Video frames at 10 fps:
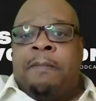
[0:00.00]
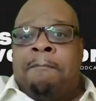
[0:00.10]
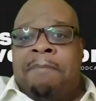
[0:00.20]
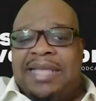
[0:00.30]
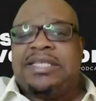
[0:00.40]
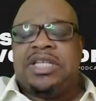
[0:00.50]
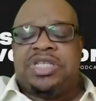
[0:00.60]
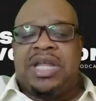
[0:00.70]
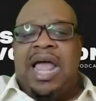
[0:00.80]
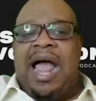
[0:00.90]

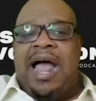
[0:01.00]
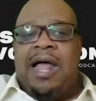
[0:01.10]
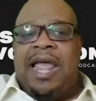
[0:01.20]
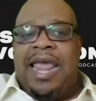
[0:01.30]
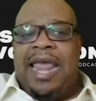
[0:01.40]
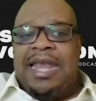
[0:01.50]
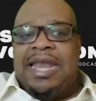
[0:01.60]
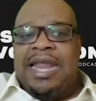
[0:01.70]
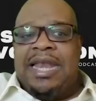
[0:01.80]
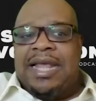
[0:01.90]
messaging
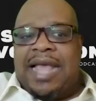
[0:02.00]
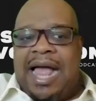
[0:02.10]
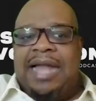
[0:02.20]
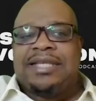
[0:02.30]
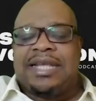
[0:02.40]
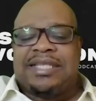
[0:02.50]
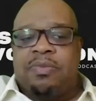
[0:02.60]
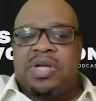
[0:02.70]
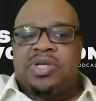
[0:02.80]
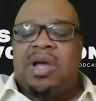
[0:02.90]
in in the context
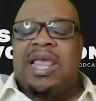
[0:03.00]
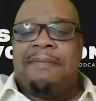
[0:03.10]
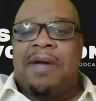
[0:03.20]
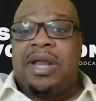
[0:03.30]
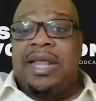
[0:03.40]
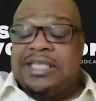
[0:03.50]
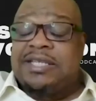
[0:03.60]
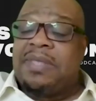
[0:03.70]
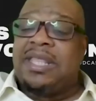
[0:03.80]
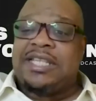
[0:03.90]
that we're talking about is
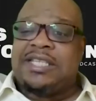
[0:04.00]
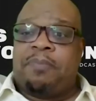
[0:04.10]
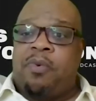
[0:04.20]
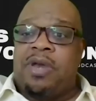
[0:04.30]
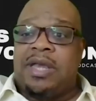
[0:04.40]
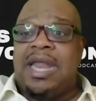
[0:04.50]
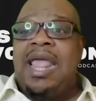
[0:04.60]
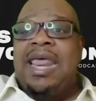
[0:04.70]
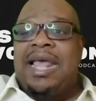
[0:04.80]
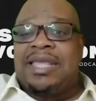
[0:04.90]
something that's important.
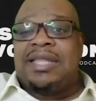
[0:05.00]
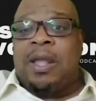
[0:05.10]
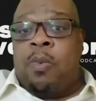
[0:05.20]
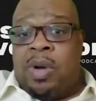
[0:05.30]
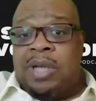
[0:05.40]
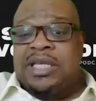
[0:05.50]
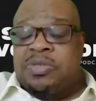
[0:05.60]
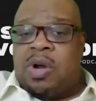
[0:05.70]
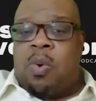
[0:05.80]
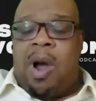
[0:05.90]
I think that what
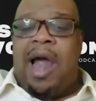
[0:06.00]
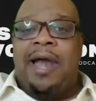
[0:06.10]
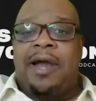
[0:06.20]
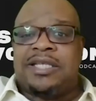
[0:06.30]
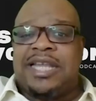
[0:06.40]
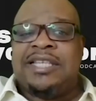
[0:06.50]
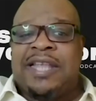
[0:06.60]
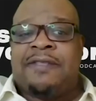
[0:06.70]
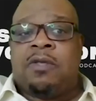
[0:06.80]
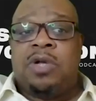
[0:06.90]
this requires is
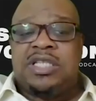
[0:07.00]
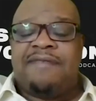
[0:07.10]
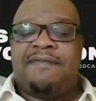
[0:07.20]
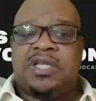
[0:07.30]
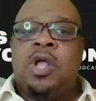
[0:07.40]
that those of